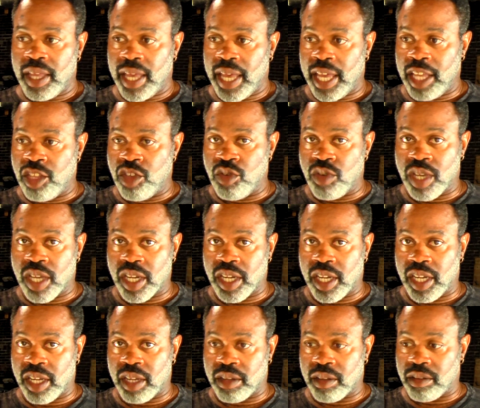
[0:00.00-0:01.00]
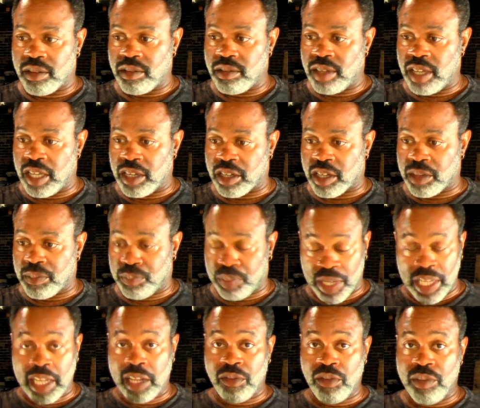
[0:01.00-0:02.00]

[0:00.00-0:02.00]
and you get it completely